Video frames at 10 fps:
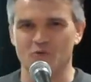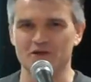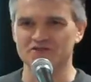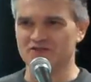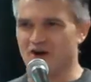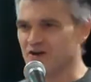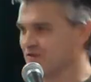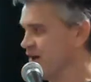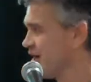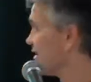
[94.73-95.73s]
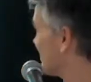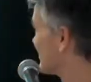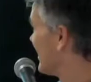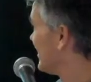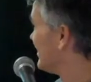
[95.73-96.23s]
What does Darth Vader
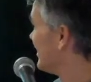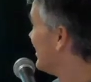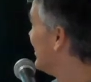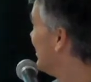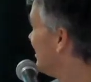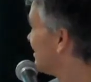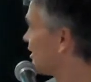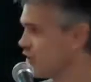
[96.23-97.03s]
tell? Uh,